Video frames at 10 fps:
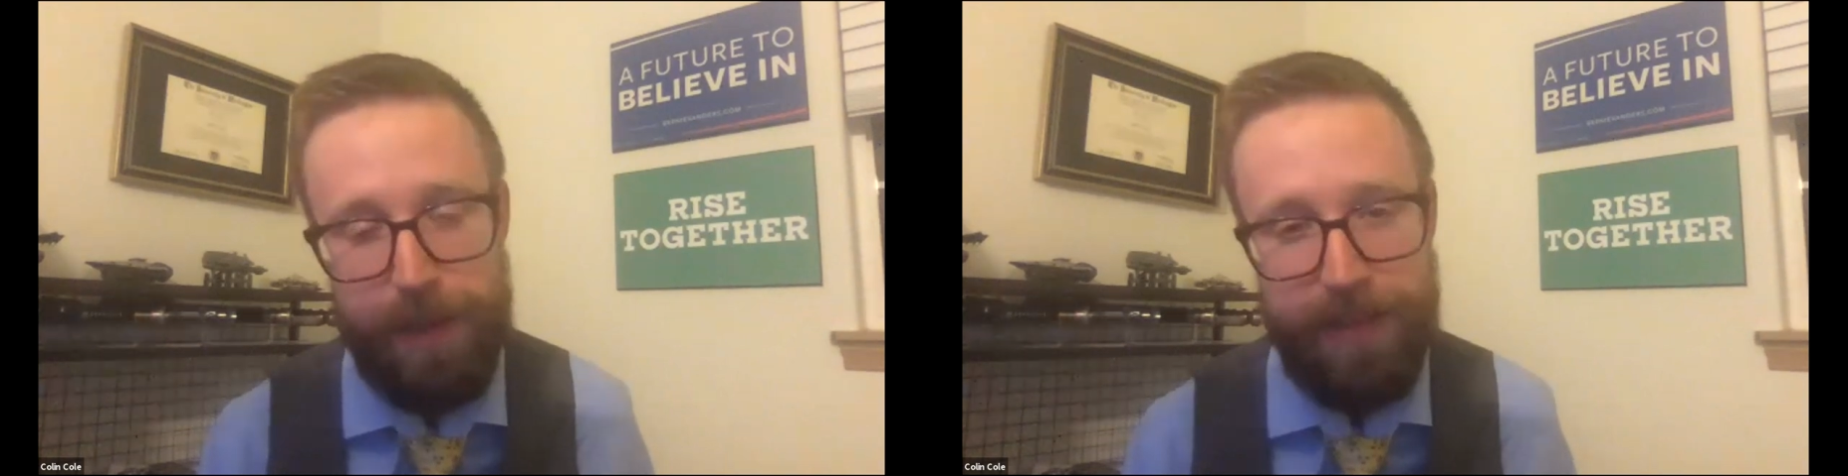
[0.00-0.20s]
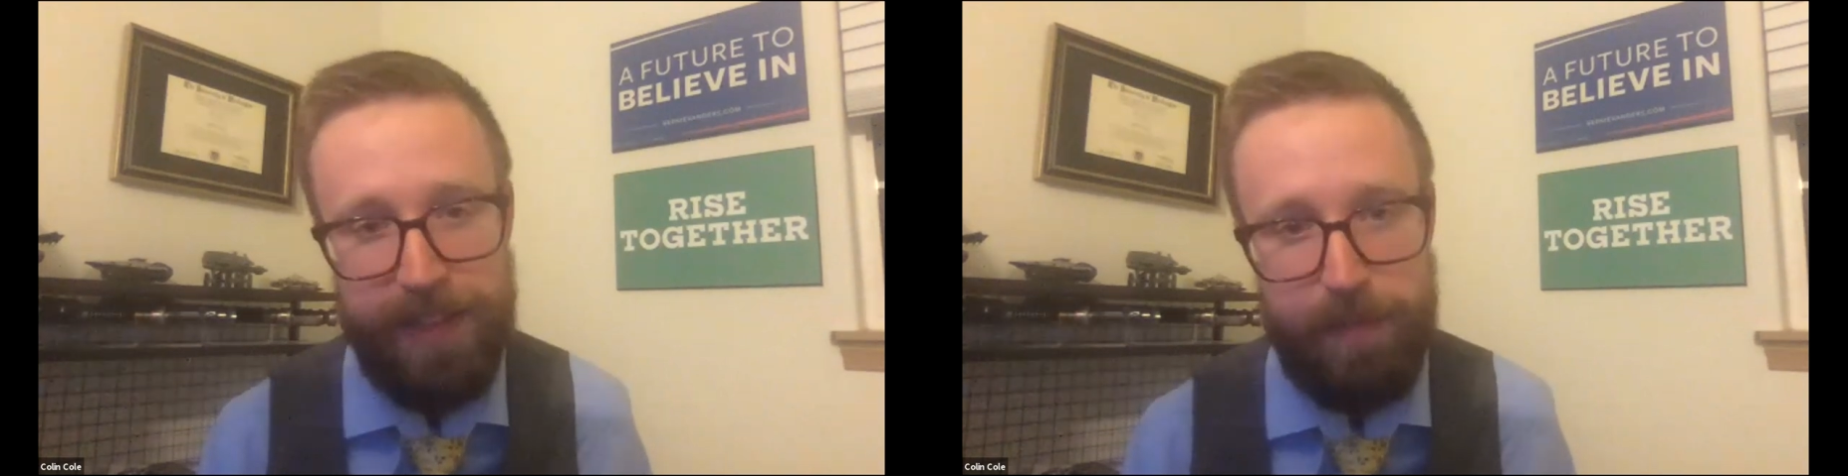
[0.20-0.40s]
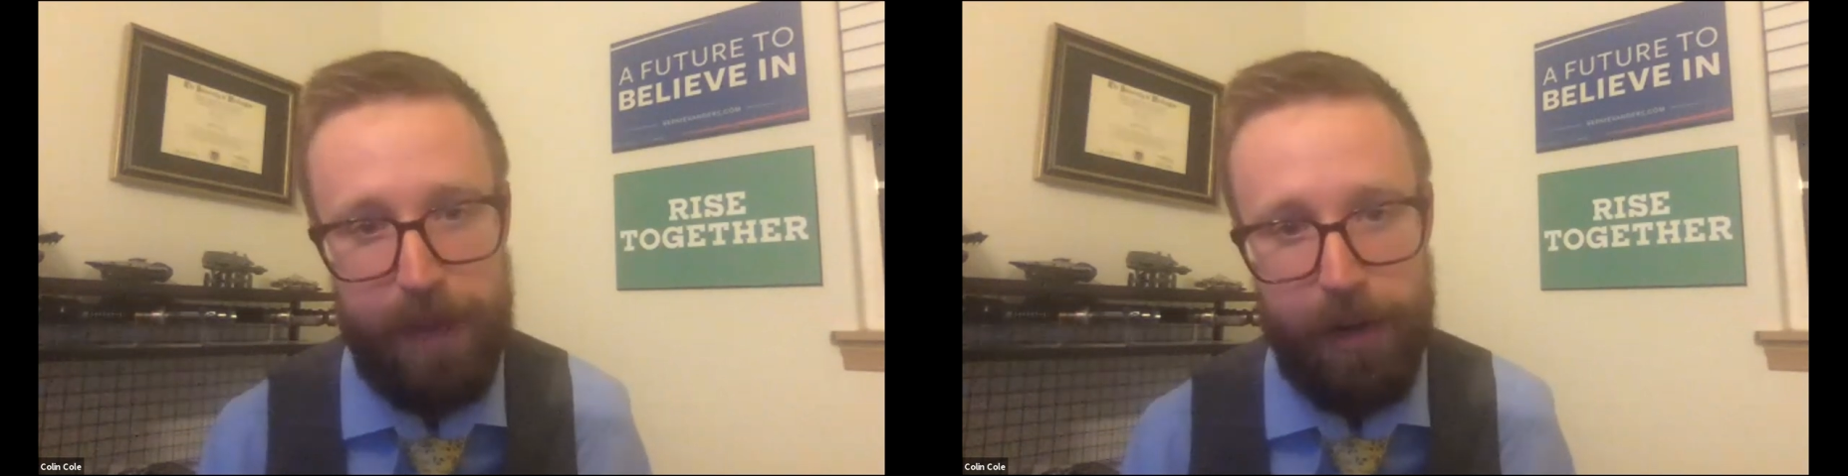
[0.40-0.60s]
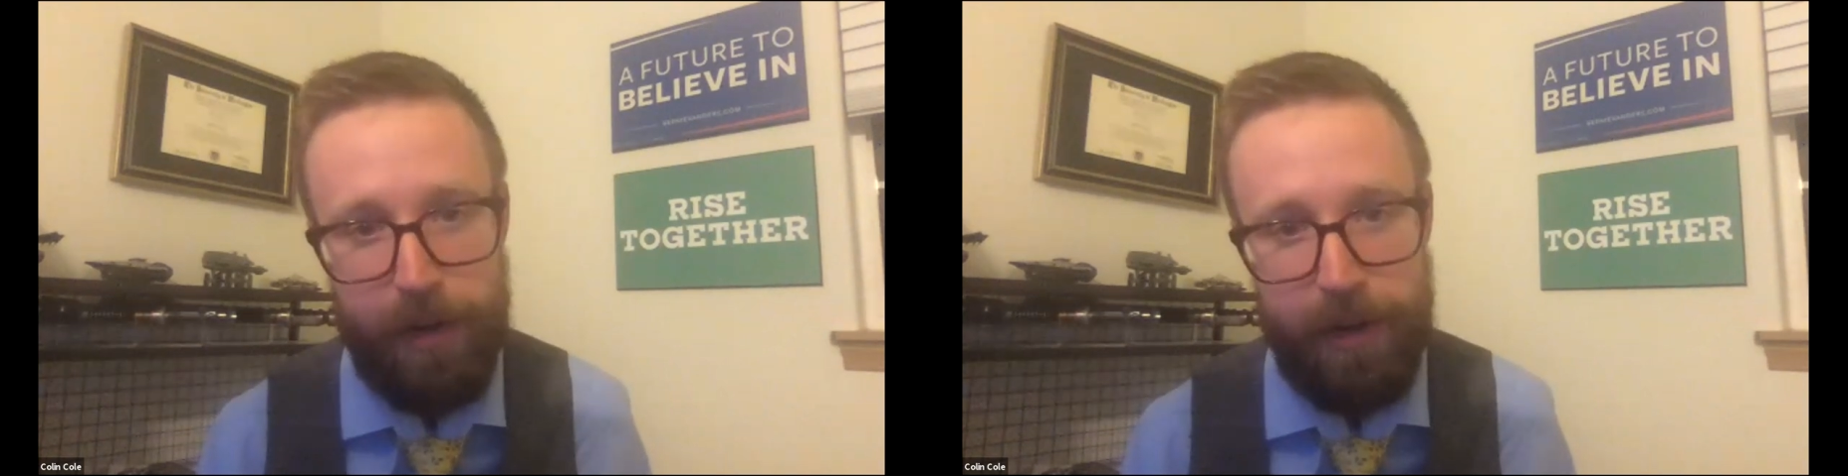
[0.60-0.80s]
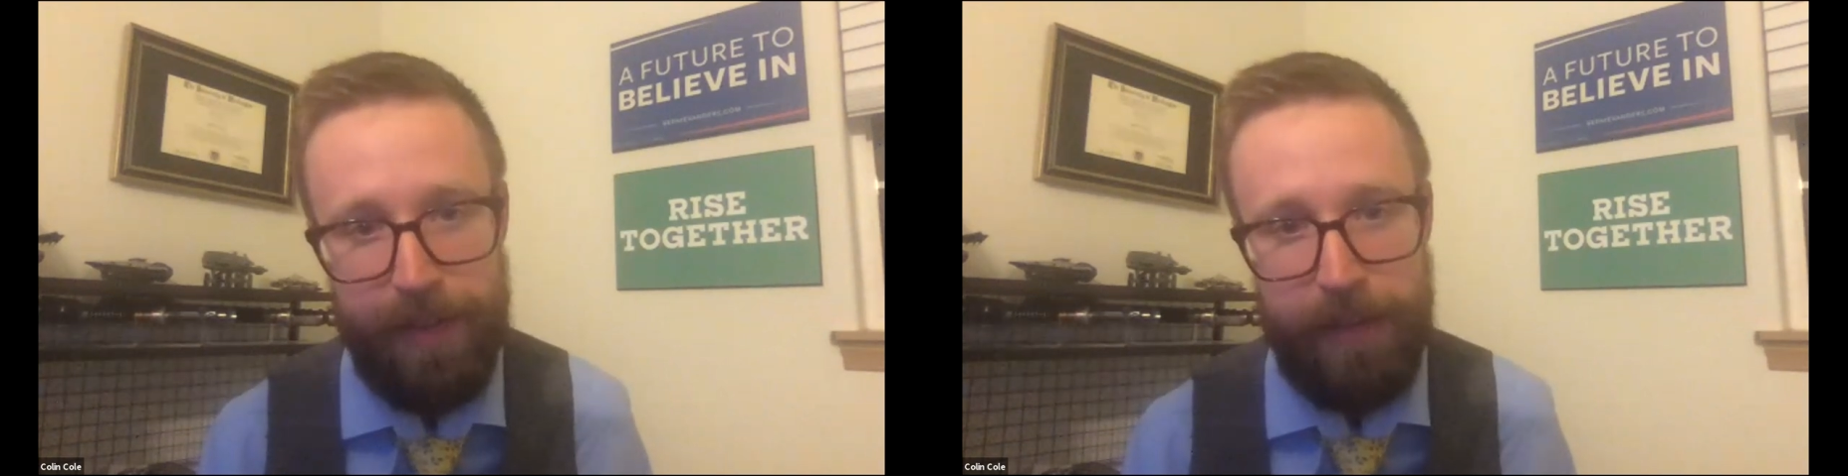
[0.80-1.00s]
things better
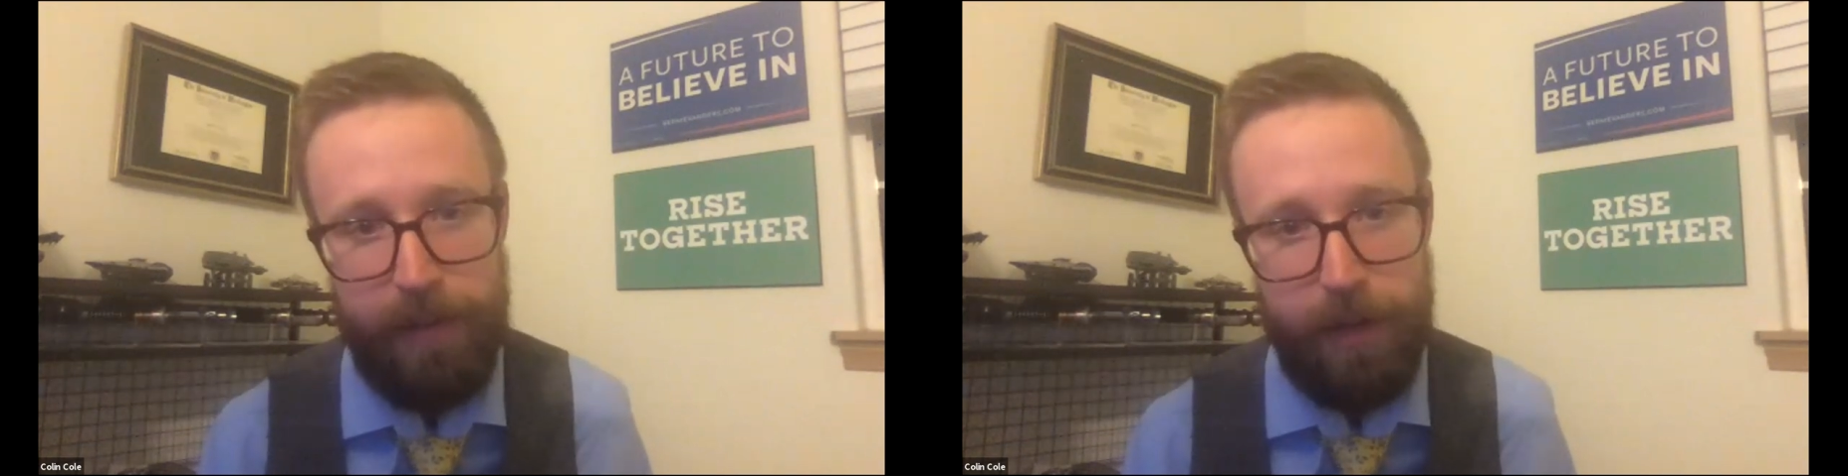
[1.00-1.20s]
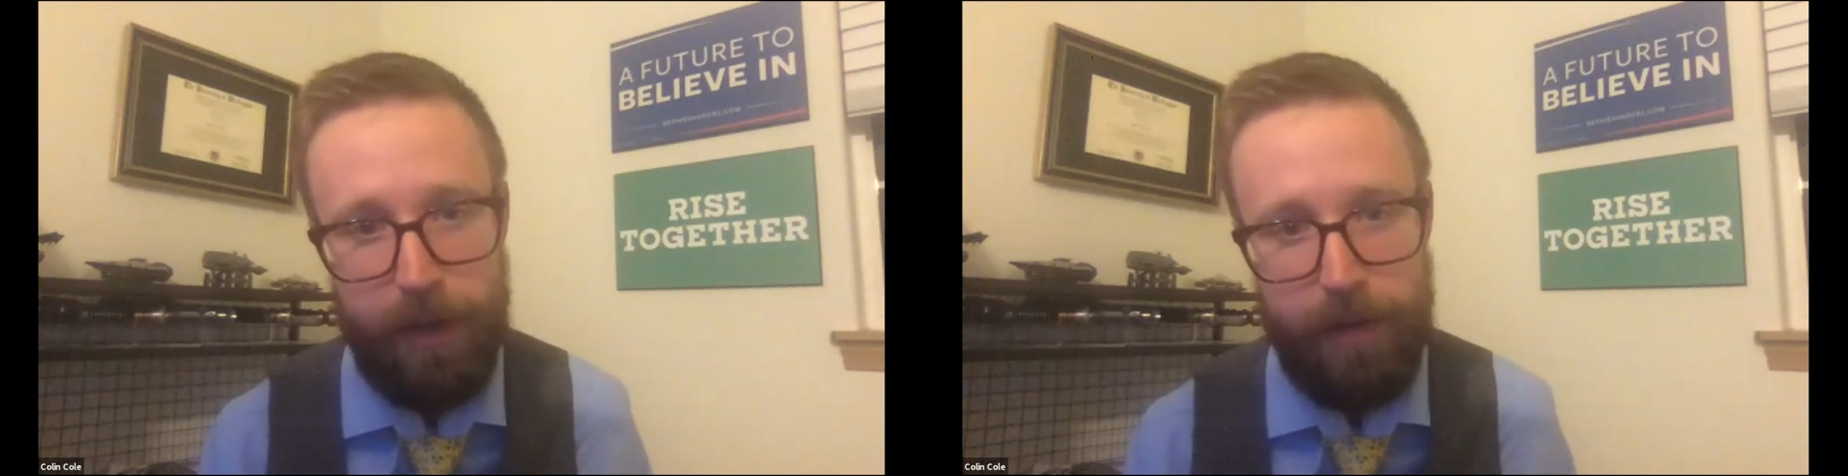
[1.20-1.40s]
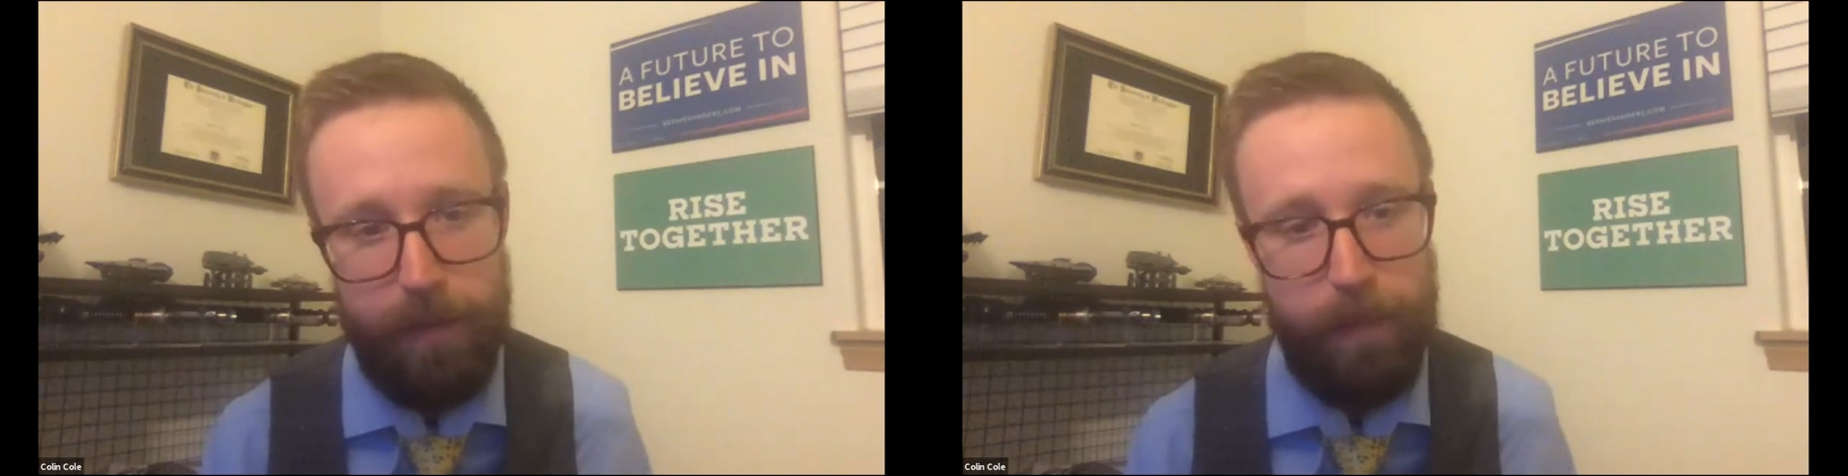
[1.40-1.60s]
in that regard?